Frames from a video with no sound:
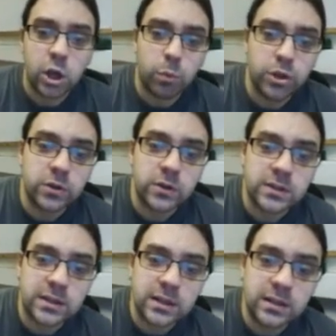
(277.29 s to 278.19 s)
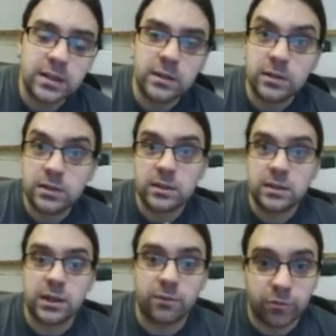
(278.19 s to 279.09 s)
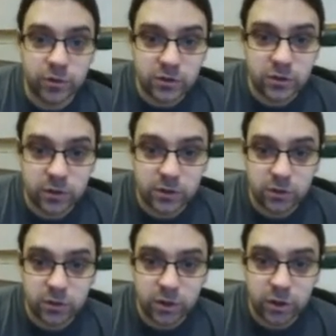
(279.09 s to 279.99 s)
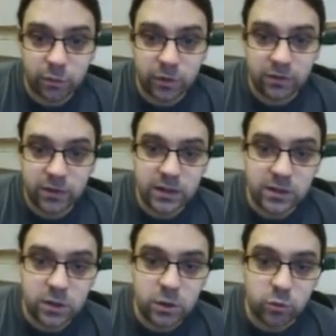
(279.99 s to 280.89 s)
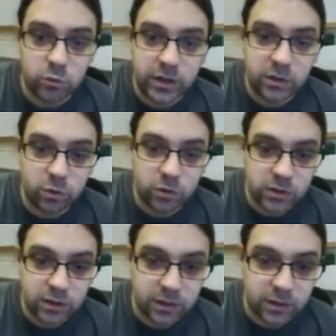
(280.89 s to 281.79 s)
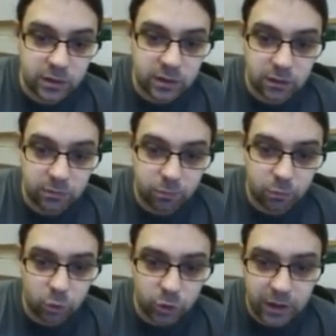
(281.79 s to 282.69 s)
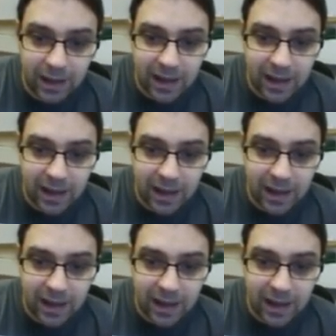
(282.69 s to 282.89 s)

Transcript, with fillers: But you can see the difference. So there's only three of these green ones I've added in. Only a